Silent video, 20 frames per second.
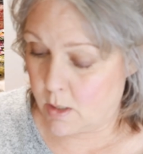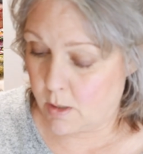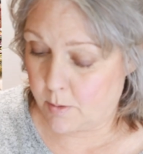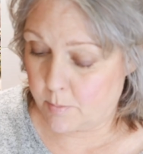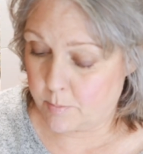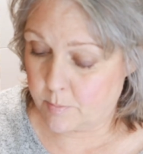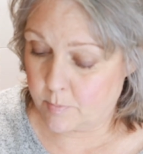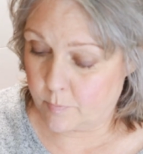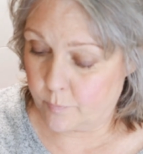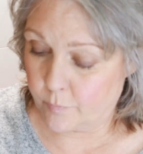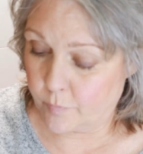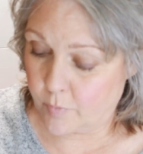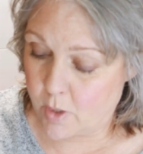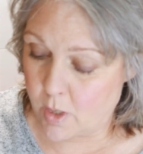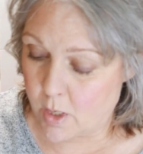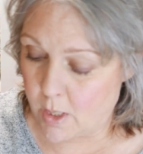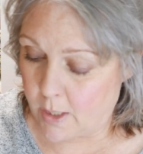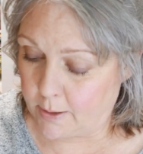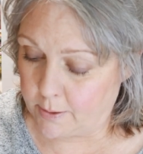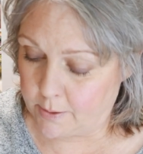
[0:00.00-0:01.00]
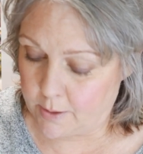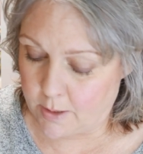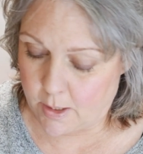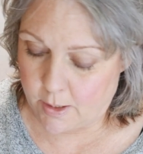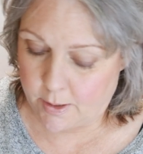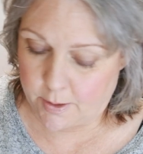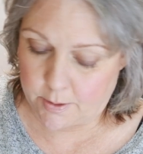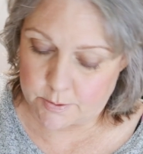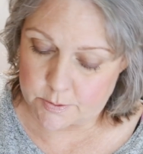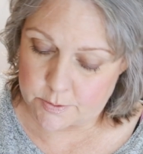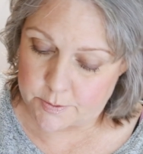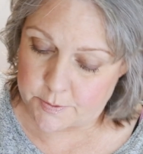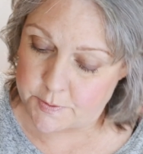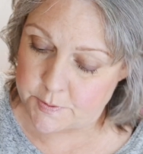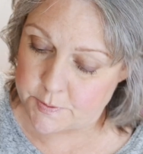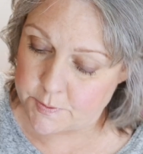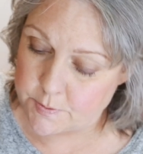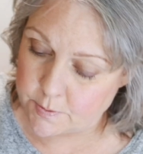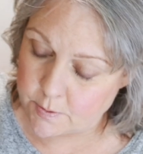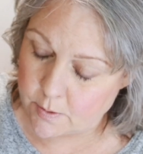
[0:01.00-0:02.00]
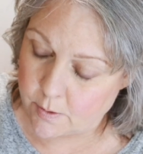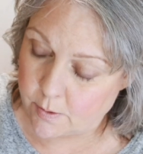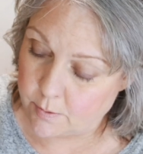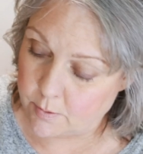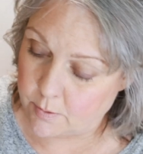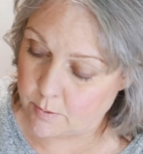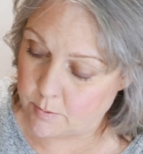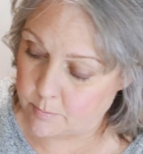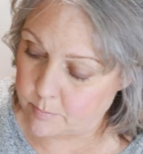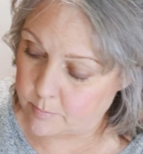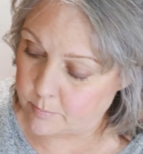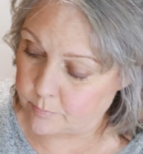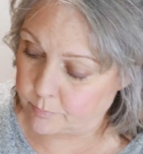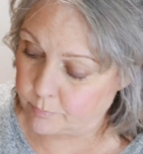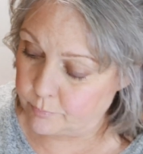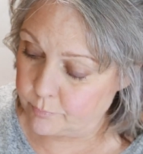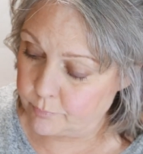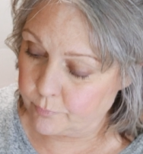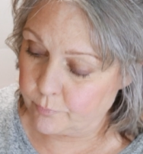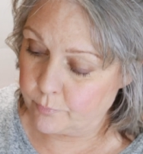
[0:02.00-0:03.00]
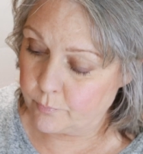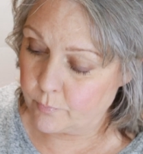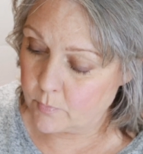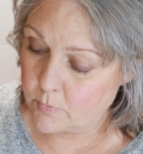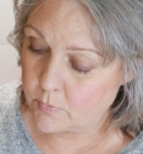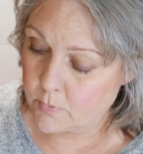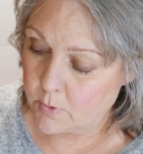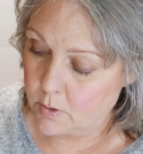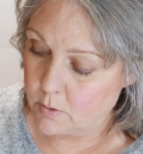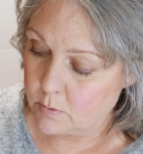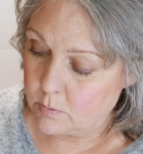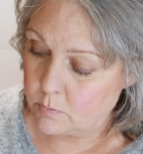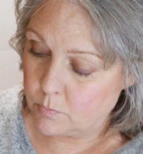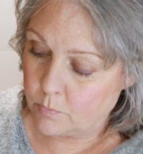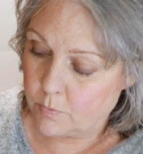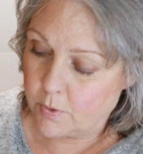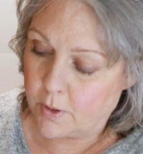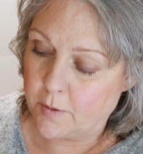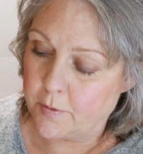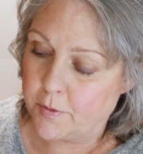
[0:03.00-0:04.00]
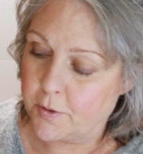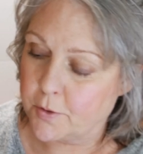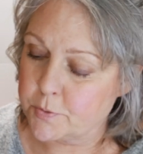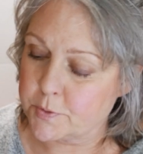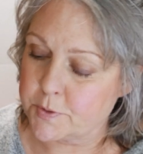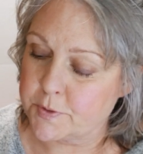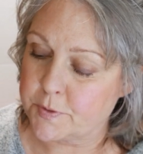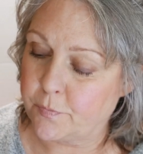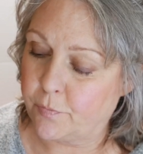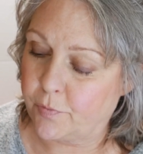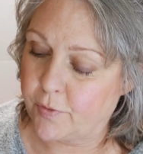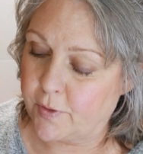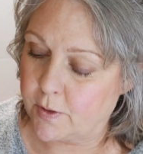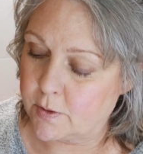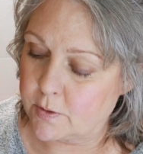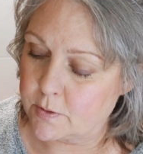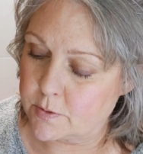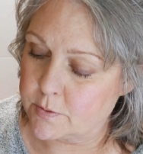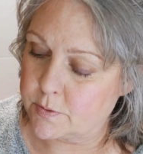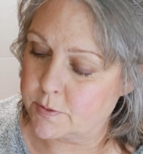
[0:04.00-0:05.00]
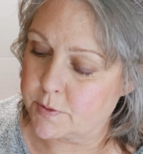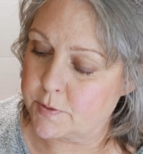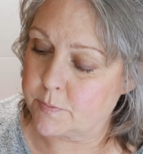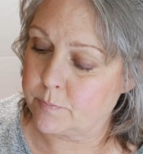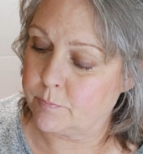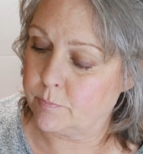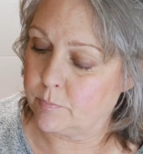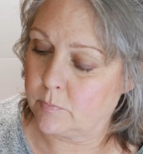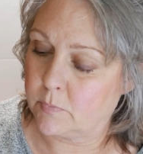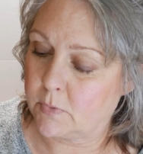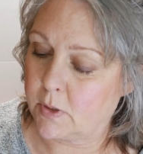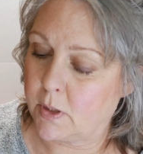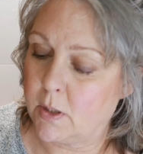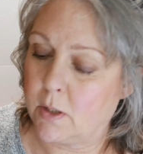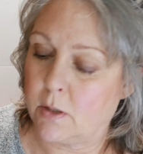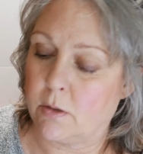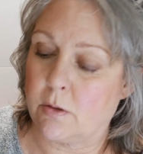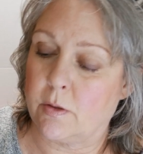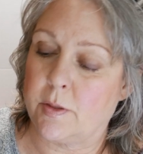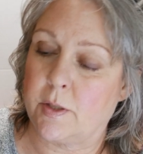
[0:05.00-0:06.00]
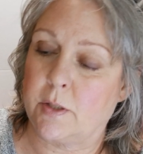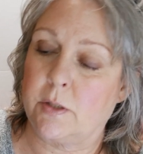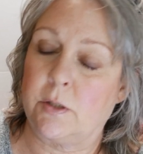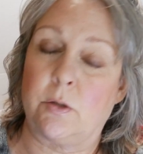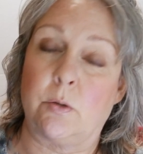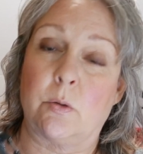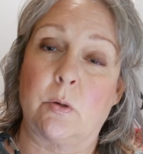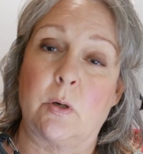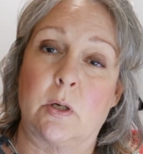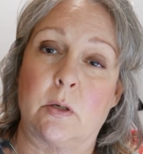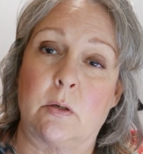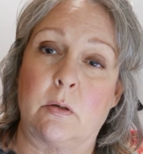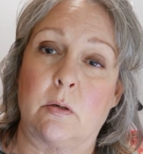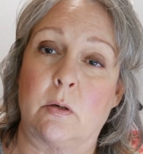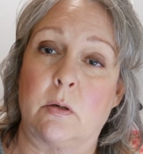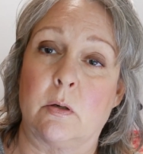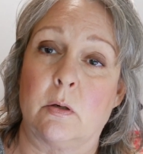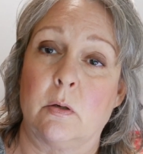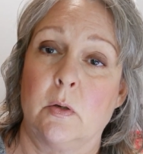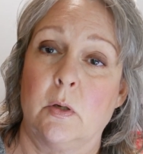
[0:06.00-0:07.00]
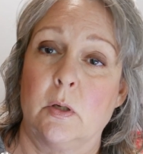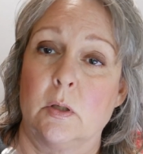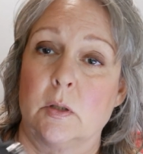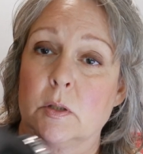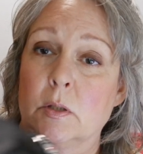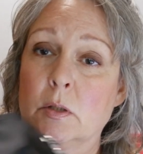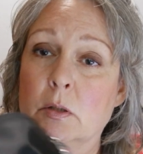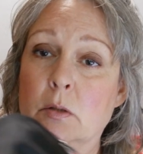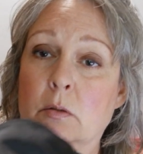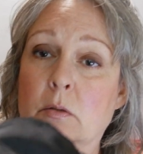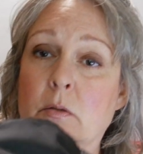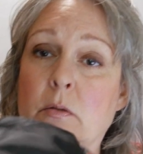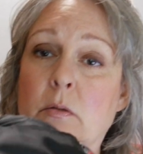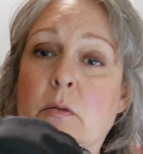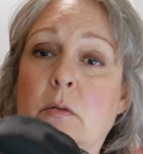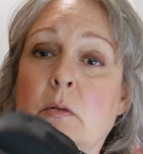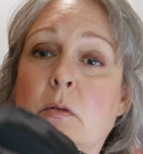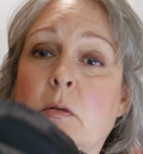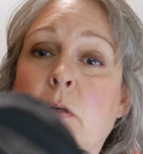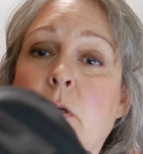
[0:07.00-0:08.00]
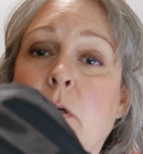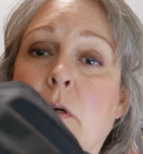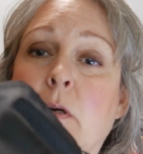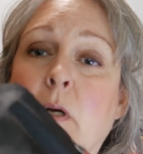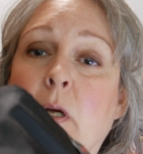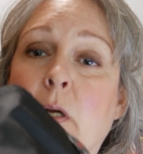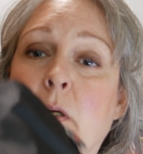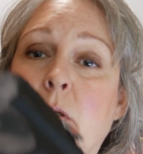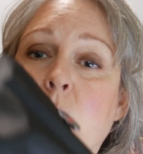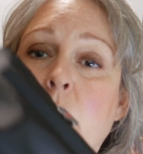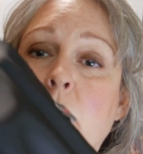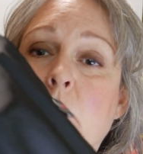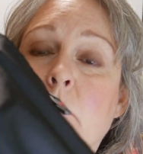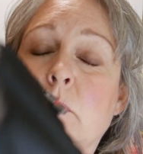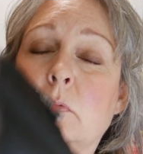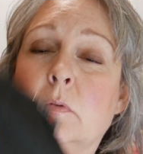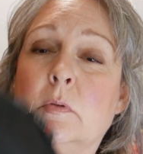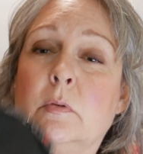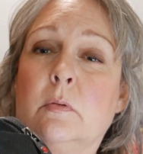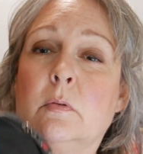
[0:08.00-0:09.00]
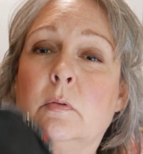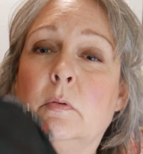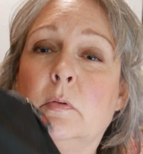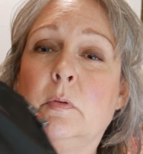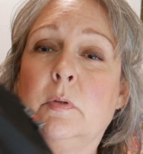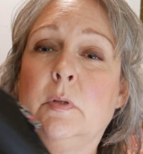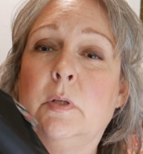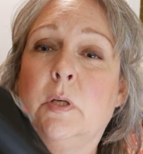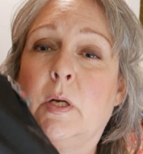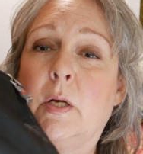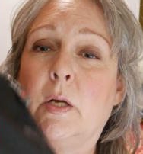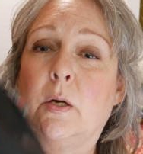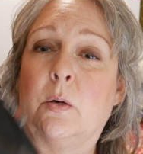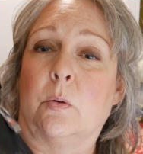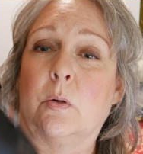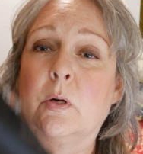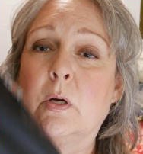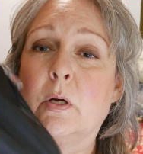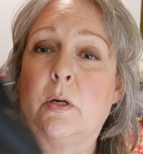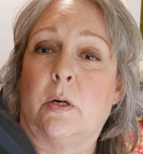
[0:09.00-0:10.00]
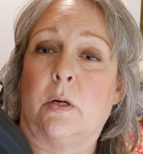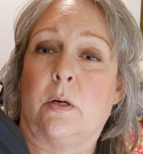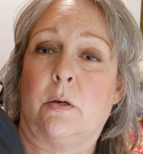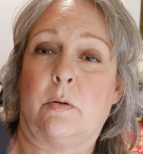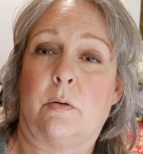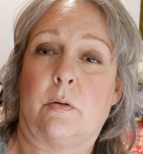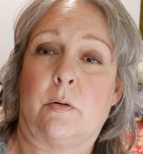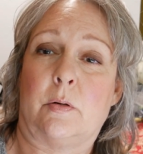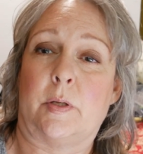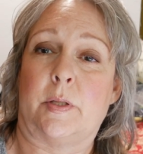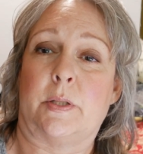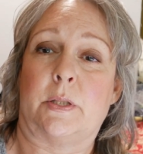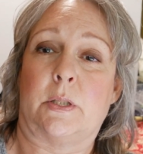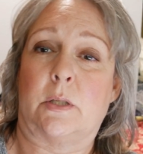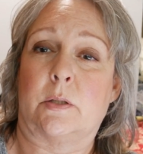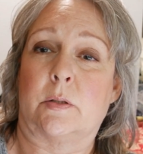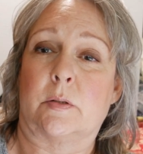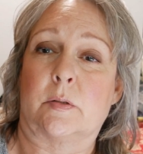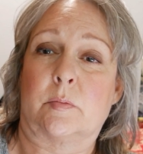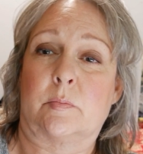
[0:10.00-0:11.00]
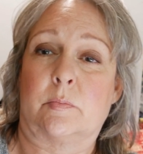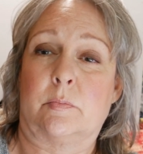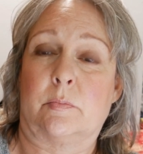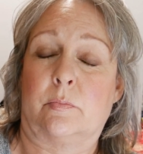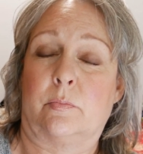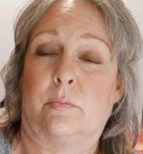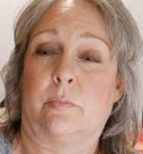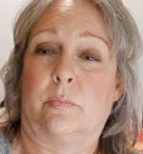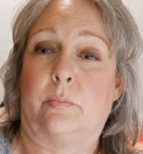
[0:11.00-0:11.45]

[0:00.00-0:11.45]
Got a nice one of those things here that you can hook it, you know, kind of on the